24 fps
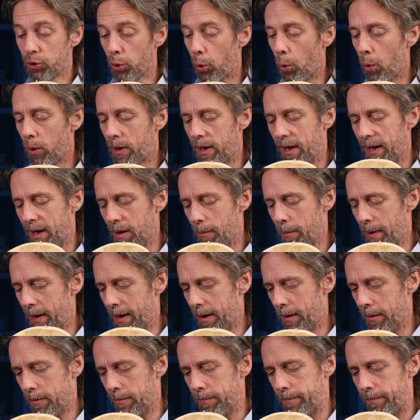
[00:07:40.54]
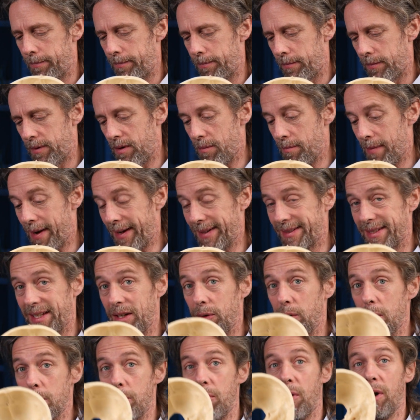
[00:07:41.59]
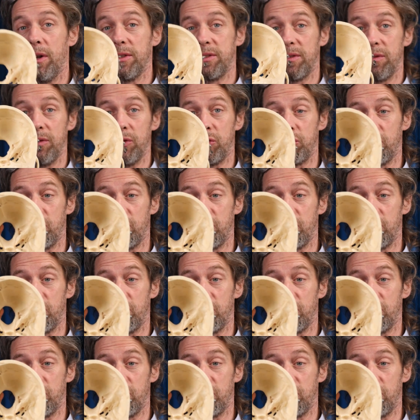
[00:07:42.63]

talking about the maxillary branch of